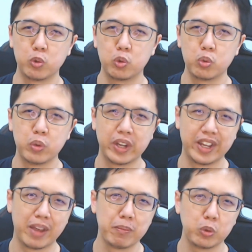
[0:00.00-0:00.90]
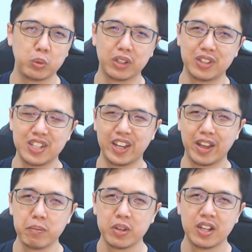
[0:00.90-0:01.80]
2 a.m., 2:30
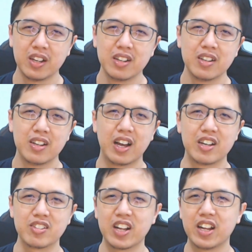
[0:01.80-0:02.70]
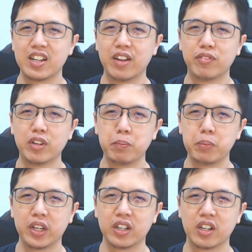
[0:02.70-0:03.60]
a.m. I start
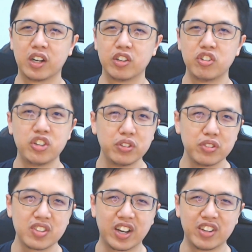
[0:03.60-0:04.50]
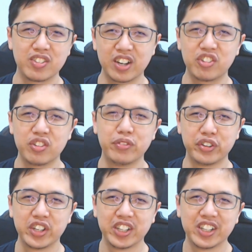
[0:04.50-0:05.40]
developing chills, I start
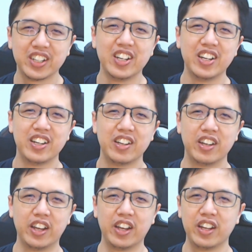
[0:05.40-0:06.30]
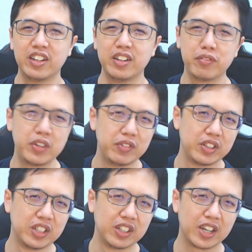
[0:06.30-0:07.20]
shivering, and the
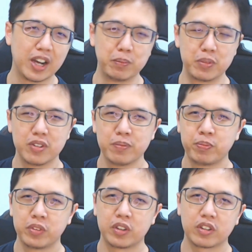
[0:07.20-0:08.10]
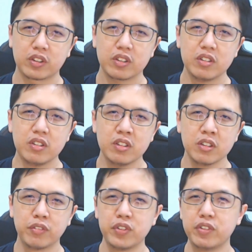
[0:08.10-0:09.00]
fever comes.
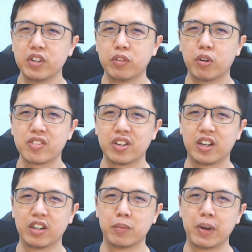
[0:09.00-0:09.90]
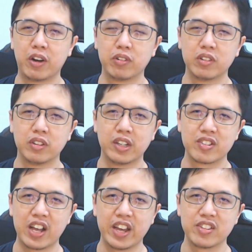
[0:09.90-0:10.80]
The fever was about as
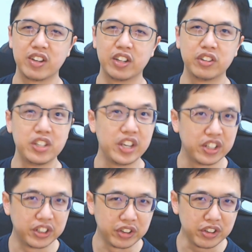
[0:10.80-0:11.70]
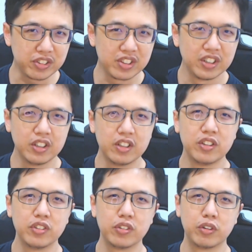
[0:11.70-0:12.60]
high as 38 degrees.
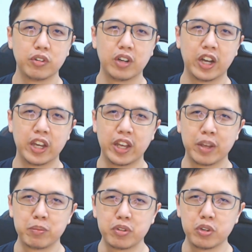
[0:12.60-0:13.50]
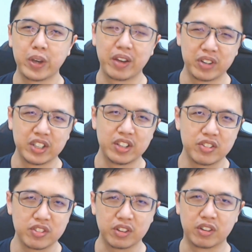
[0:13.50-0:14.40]
So I am still having
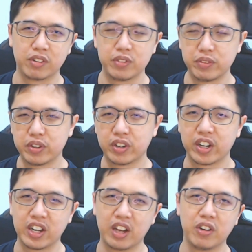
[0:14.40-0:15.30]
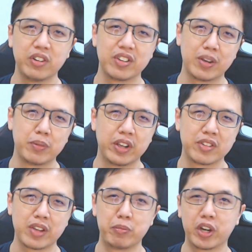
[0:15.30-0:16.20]
this fever right now as
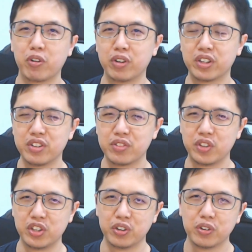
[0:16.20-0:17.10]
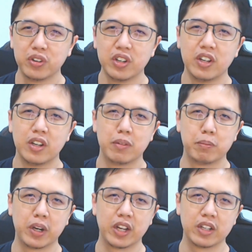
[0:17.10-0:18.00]
I'm recording this video,
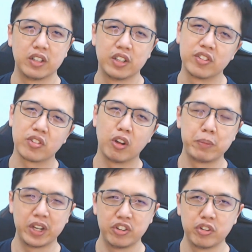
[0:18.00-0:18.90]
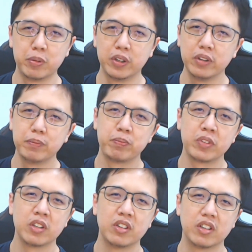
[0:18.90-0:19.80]
but it is all manageable.
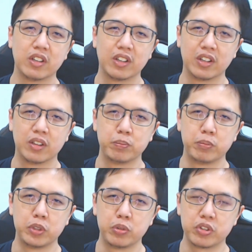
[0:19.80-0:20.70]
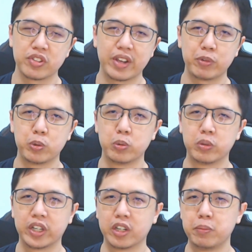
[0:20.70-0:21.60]
You just have to
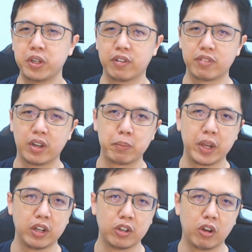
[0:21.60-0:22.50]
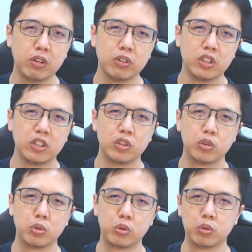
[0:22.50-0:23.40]
take a bit of Panadol
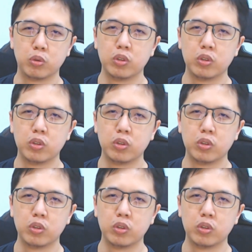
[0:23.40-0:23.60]
to